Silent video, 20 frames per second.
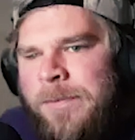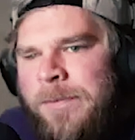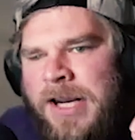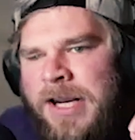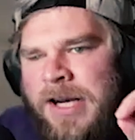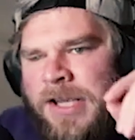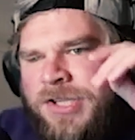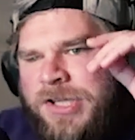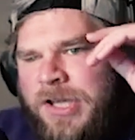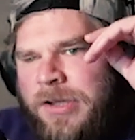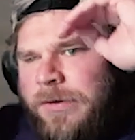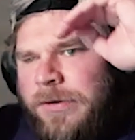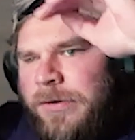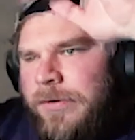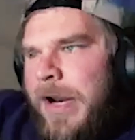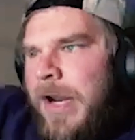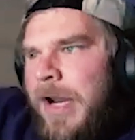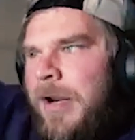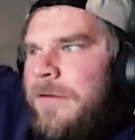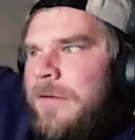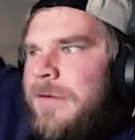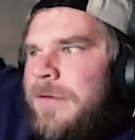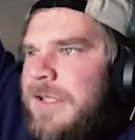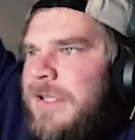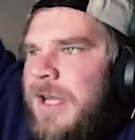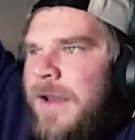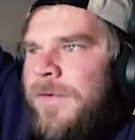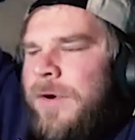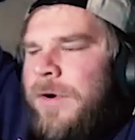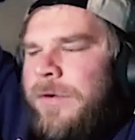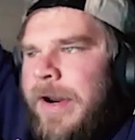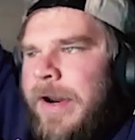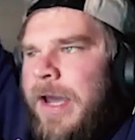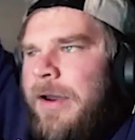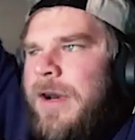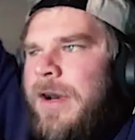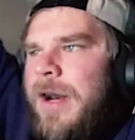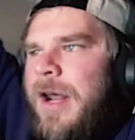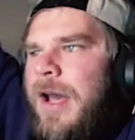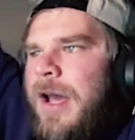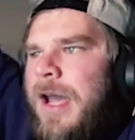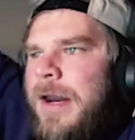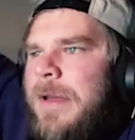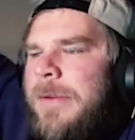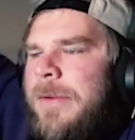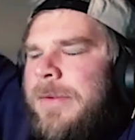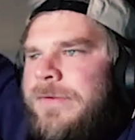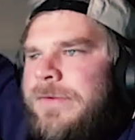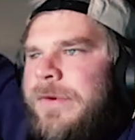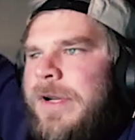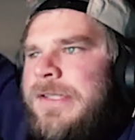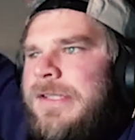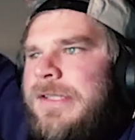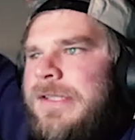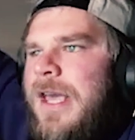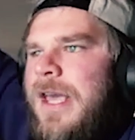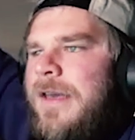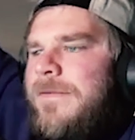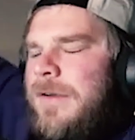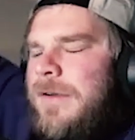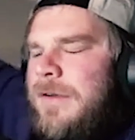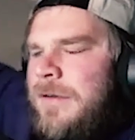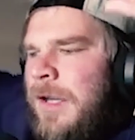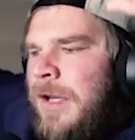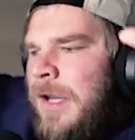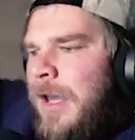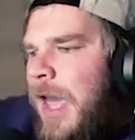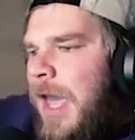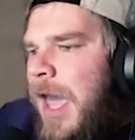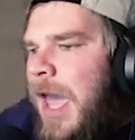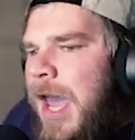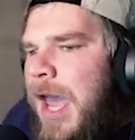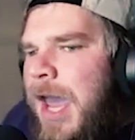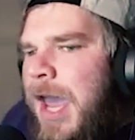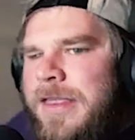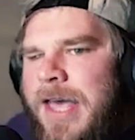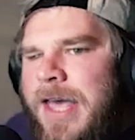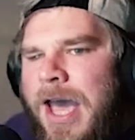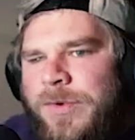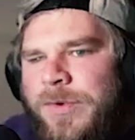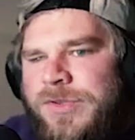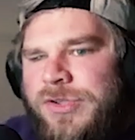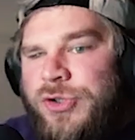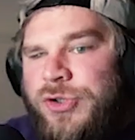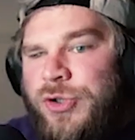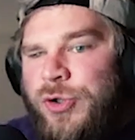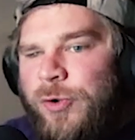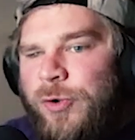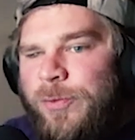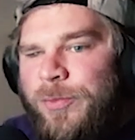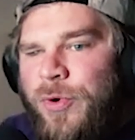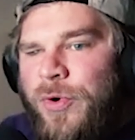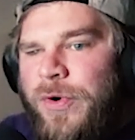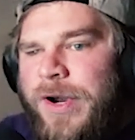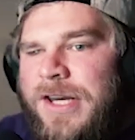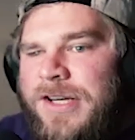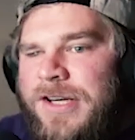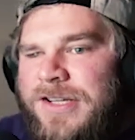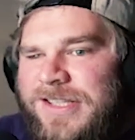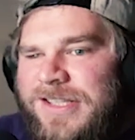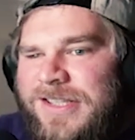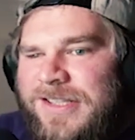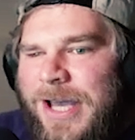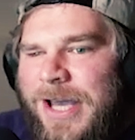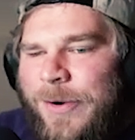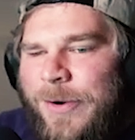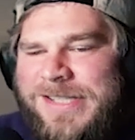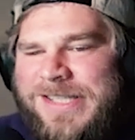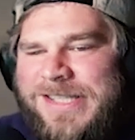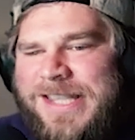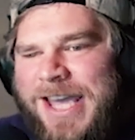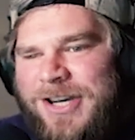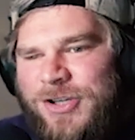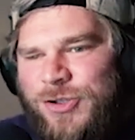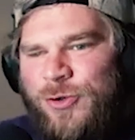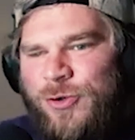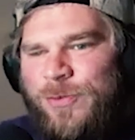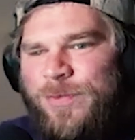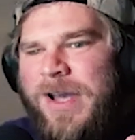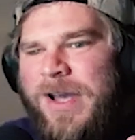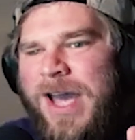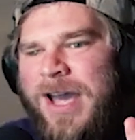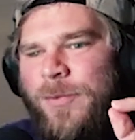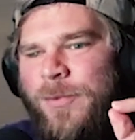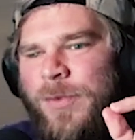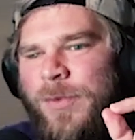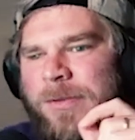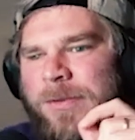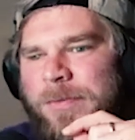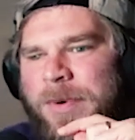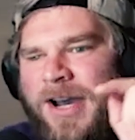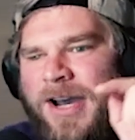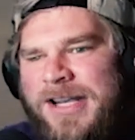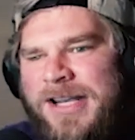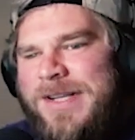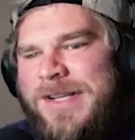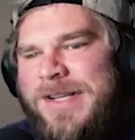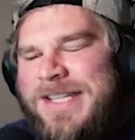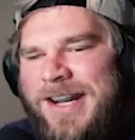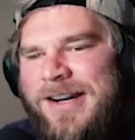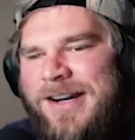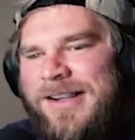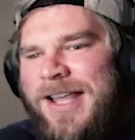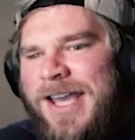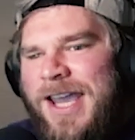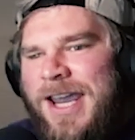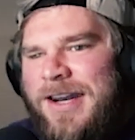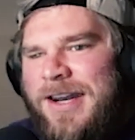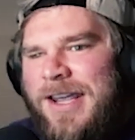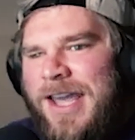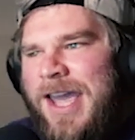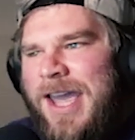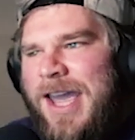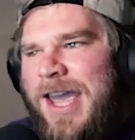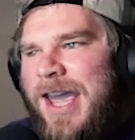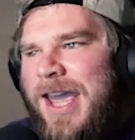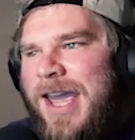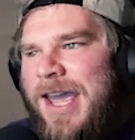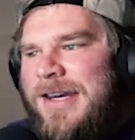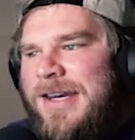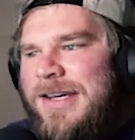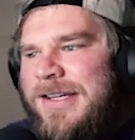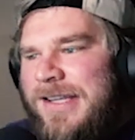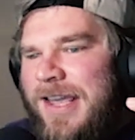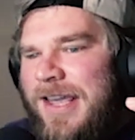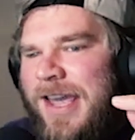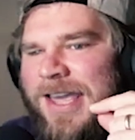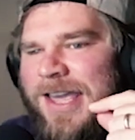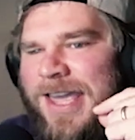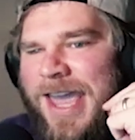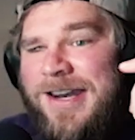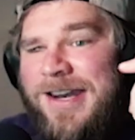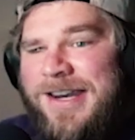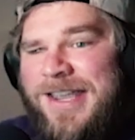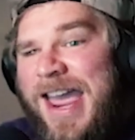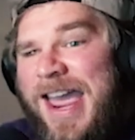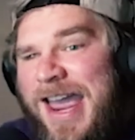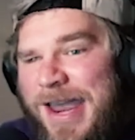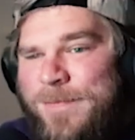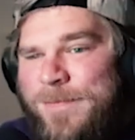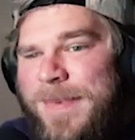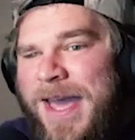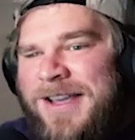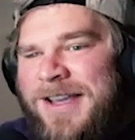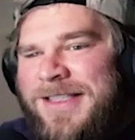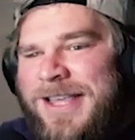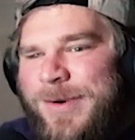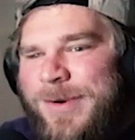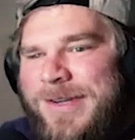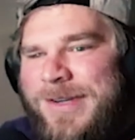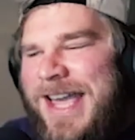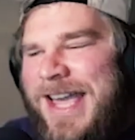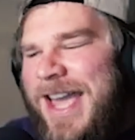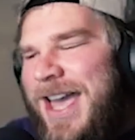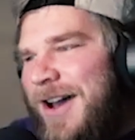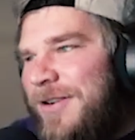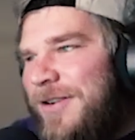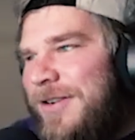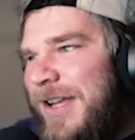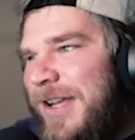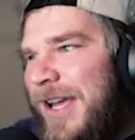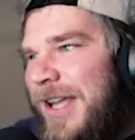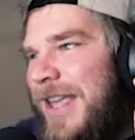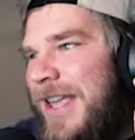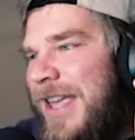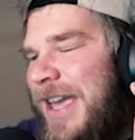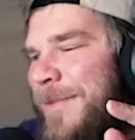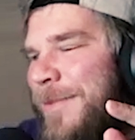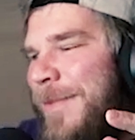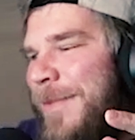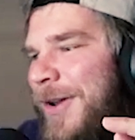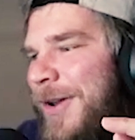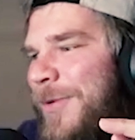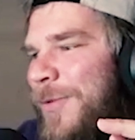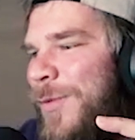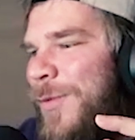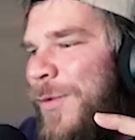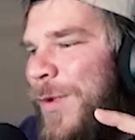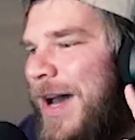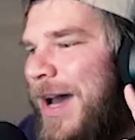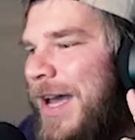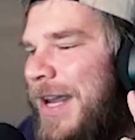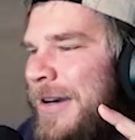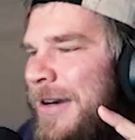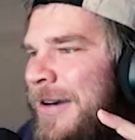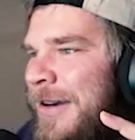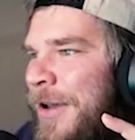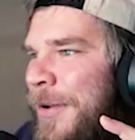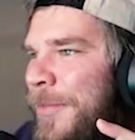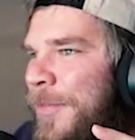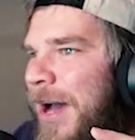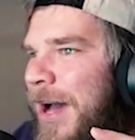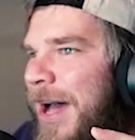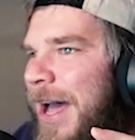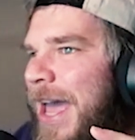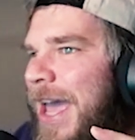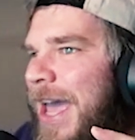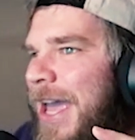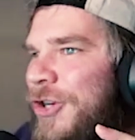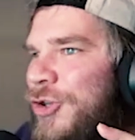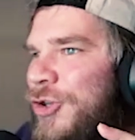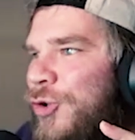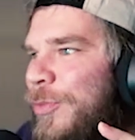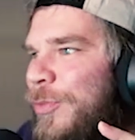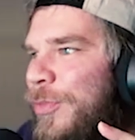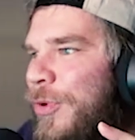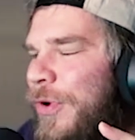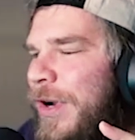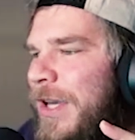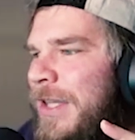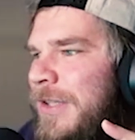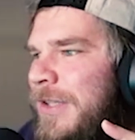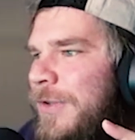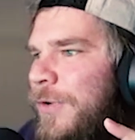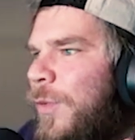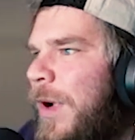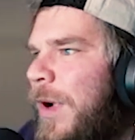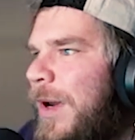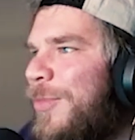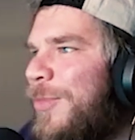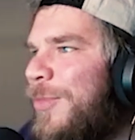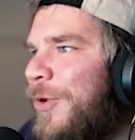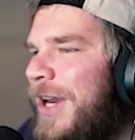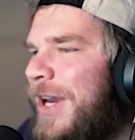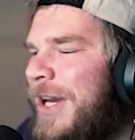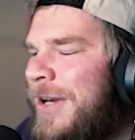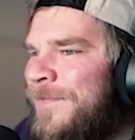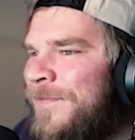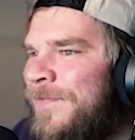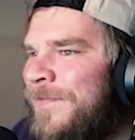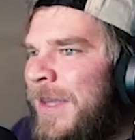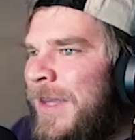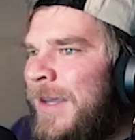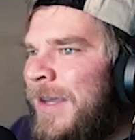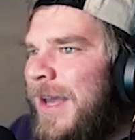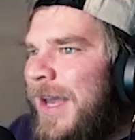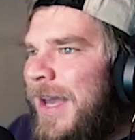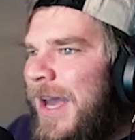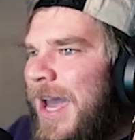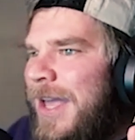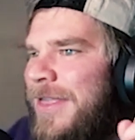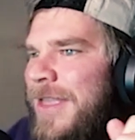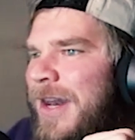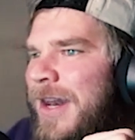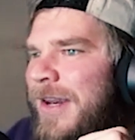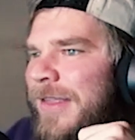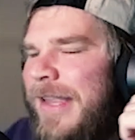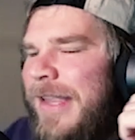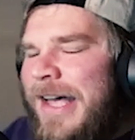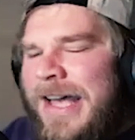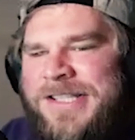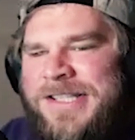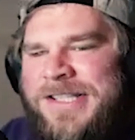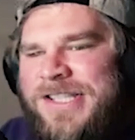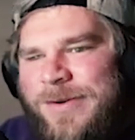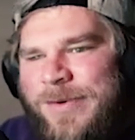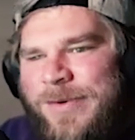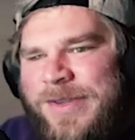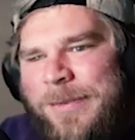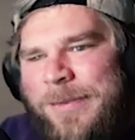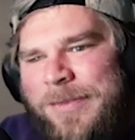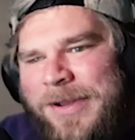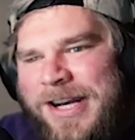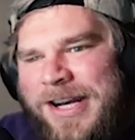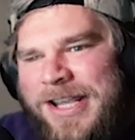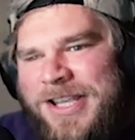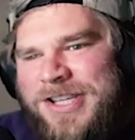played each other in round 7 or round 9. Maybe it was round 7. And that was a 2-point. That was when Pies went to Adelaide and again came back. They were down and they came back and won by 2 points or 1 point. And then last year when they played